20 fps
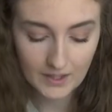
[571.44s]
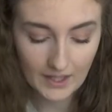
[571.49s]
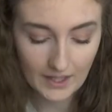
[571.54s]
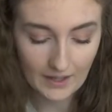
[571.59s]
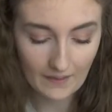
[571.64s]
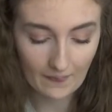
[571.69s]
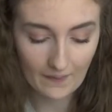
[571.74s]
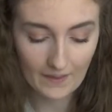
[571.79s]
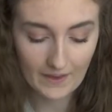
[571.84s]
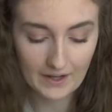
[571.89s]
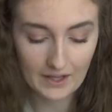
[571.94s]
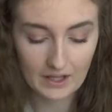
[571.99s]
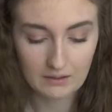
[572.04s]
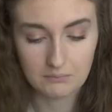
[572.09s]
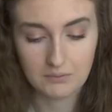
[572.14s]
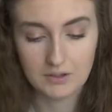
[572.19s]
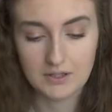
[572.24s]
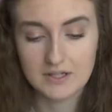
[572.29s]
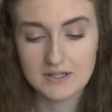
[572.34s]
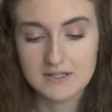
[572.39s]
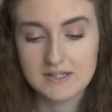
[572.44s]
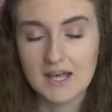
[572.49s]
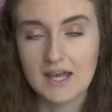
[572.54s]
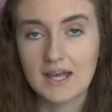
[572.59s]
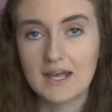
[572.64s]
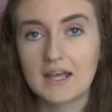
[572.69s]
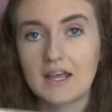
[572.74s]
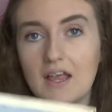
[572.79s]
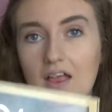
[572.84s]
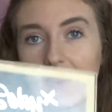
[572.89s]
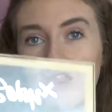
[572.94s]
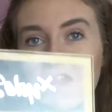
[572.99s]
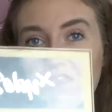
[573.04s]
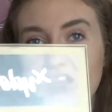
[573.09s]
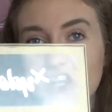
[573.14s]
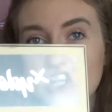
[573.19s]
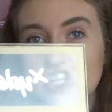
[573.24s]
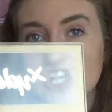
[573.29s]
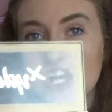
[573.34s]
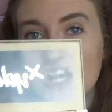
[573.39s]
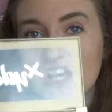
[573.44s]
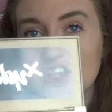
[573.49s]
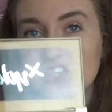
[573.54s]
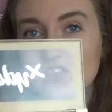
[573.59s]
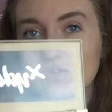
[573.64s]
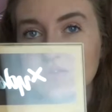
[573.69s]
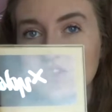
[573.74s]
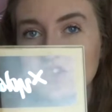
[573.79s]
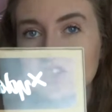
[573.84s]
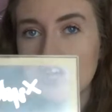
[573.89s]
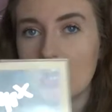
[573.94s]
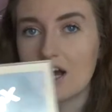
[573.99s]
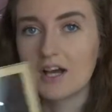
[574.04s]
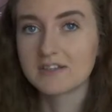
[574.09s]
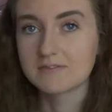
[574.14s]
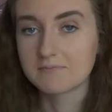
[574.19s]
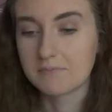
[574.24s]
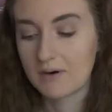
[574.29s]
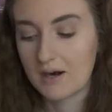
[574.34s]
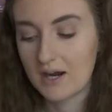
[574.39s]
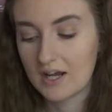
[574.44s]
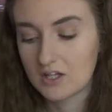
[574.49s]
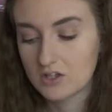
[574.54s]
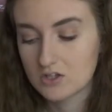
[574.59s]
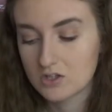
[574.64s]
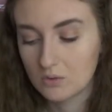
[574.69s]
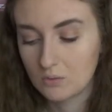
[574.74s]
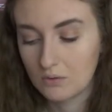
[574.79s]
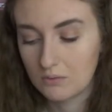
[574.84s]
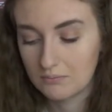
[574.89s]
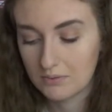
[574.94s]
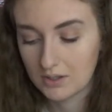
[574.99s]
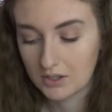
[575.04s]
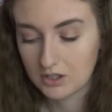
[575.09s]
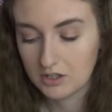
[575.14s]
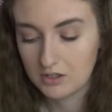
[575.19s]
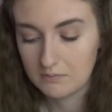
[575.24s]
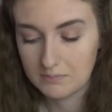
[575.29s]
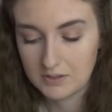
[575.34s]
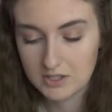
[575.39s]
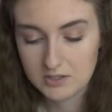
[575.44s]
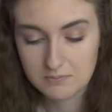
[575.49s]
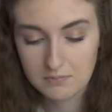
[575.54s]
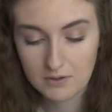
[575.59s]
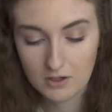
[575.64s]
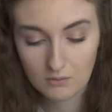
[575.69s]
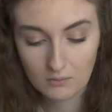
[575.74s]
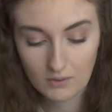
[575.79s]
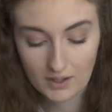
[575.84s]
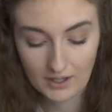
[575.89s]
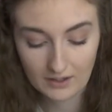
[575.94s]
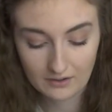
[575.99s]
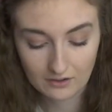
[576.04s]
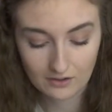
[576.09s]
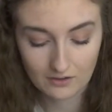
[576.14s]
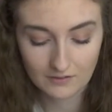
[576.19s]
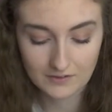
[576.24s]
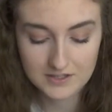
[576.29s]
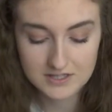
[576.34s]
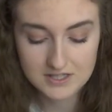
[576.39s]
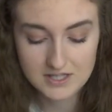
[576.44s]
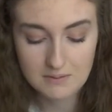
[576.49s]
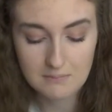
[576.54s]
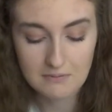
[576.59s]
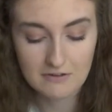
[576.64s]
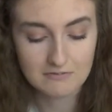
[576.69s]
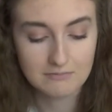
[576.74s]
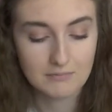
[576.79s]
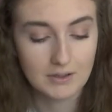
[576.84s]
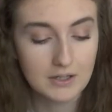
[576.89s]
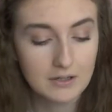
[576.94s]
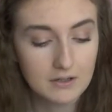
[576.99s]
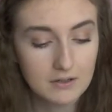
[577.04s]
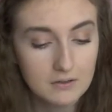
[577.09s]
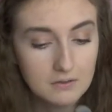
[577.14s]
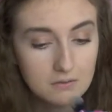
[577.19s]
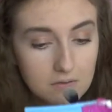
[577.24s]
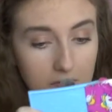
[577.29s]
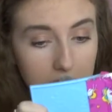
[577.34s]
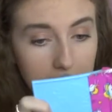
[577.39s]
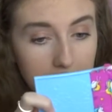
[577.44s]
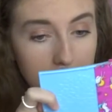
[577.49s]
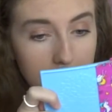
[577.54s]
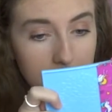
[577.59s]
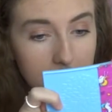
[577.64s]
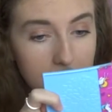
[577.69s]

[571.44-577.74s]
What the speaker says: And then I'm going to take this shade so it's not as bright to go on my Cupid's bow and on the tip of my nose.